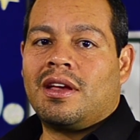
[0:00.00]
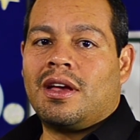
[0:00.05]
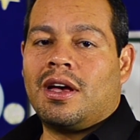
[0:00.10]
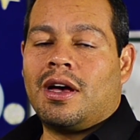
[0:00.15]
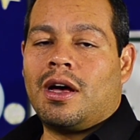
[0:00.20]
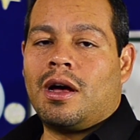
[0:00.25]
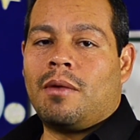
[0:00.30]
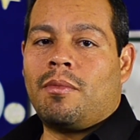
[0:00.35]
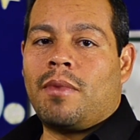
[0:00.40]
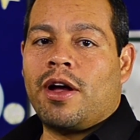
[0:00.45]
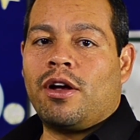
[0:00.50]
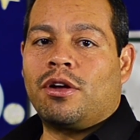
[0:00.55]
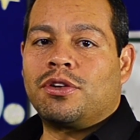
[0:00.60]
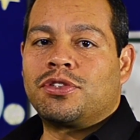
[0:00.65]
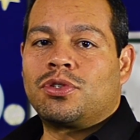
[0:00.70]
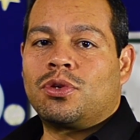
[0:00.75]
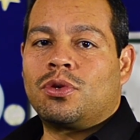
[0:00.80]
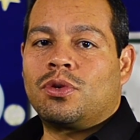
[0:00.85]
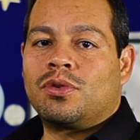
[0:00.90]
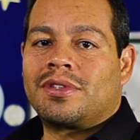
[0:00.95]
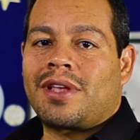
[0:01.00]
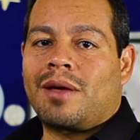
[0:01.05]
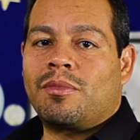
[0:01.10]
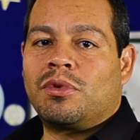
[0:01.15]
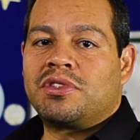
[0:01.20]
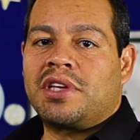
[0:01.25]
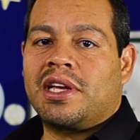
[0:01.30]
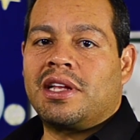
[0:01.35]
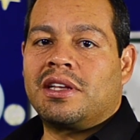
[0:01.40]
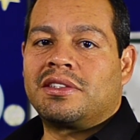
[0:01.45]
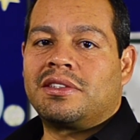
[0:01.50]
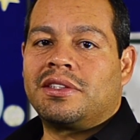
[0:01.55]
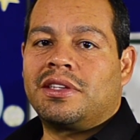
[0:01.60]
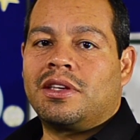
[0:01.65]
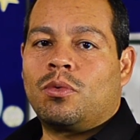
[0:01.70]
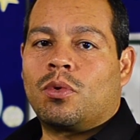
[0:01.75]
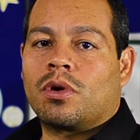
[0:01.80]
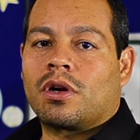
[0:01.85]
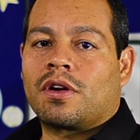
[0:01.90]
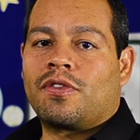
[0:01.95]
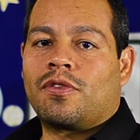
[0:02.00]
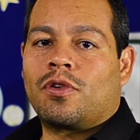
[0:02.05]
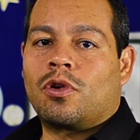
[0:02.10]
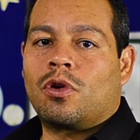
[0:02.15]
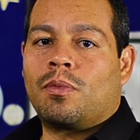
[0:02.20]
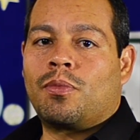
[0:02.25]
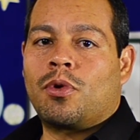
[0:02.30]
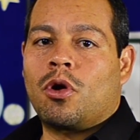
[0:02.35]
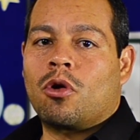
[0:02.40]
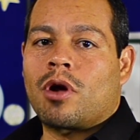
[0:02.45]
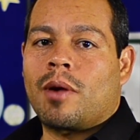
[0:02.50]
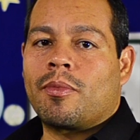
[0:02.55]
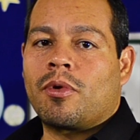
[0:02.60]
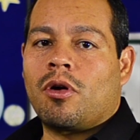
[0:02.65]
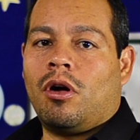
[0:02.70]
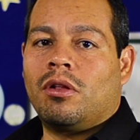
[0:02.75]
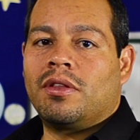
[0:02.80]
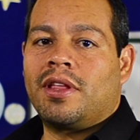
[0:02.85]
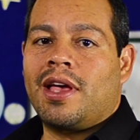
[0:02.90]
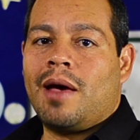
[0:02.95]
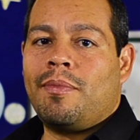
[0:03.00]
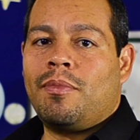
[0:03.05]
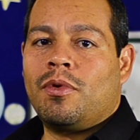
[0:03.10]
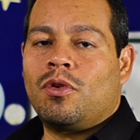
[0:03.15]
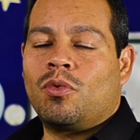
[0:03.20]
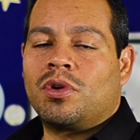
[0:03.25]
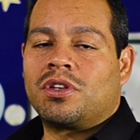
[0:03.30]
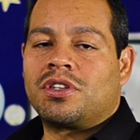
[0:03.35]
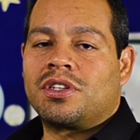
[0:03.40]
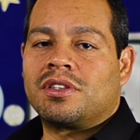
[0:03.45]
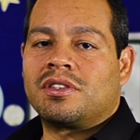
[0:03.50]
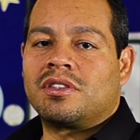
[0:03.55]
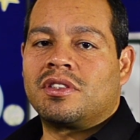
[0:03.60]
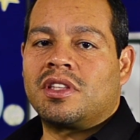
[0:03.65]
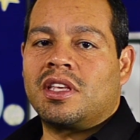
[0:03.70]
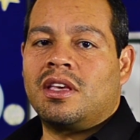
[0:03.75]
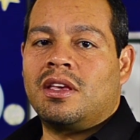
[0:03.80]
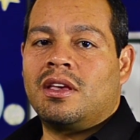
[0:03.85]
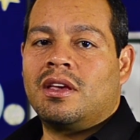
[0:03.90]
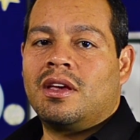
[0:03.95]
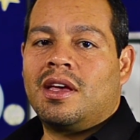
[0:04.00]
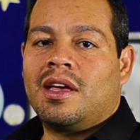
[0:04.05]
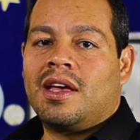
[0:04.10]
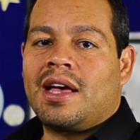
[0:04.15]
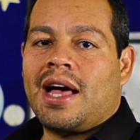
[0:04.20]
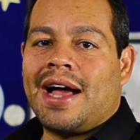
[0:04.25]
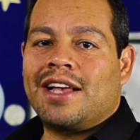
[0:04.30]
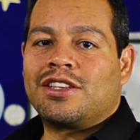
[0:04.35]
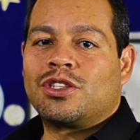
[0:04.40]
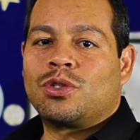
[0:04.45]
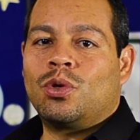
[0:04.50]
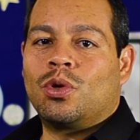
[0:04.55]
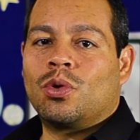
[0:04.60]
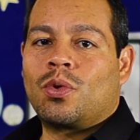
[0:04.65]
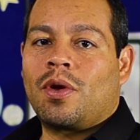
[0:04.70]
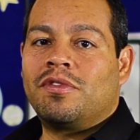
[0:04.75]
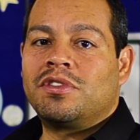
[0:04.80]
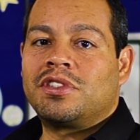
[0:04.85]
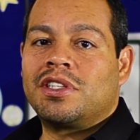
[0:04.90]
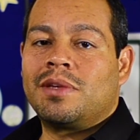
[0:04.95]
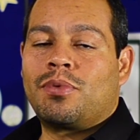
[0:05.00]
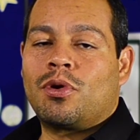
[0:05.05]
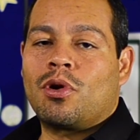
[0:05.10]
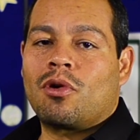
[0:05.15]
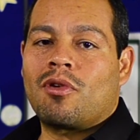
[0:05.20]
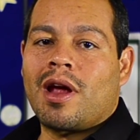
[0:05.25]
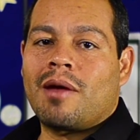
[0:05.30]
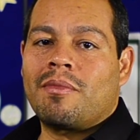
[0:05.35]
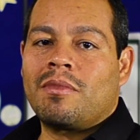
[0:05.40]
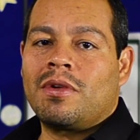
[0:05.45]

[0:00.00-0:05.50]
I also simultaneously work for a program called HEP, which is the High School Equivalency Program.